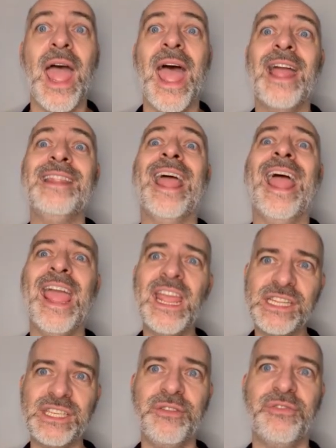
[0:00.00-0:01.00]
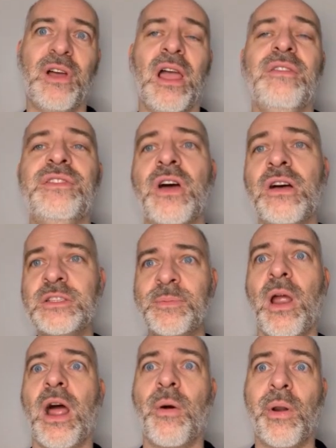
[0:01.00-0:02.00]
and 85 tons
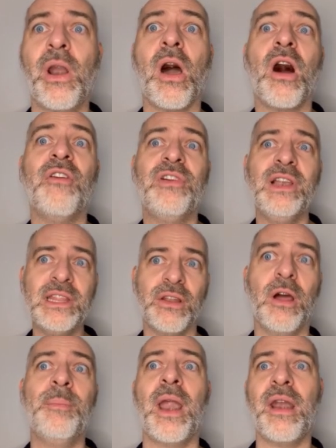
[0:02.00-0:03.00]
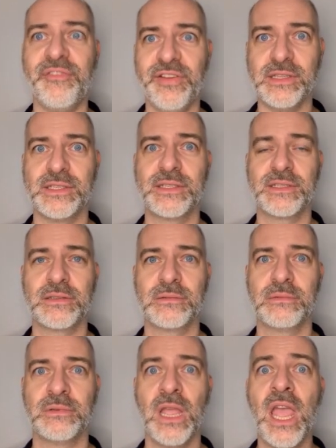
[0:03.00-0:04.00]
per hour of linear paraffins.
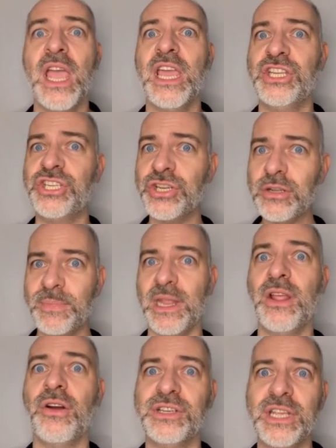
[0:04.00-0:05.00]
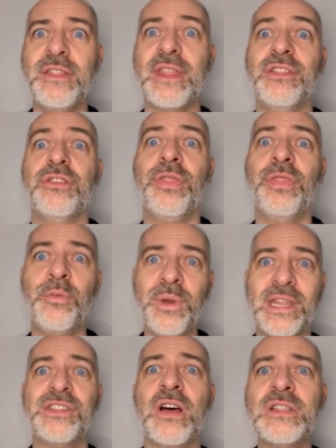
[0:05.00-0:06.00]
It should be noted that the
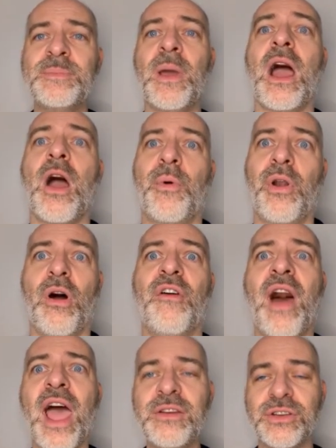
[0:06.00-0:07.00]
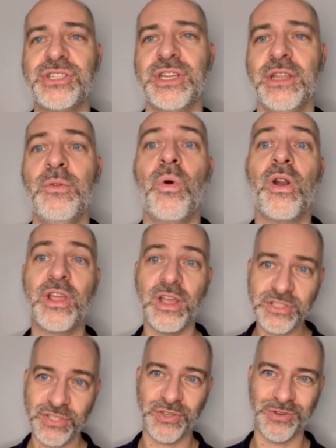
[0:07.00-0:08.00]
3 tons per hour of hydrogen were
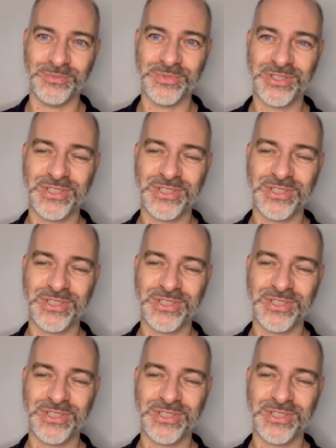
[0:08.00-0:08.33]
consumed.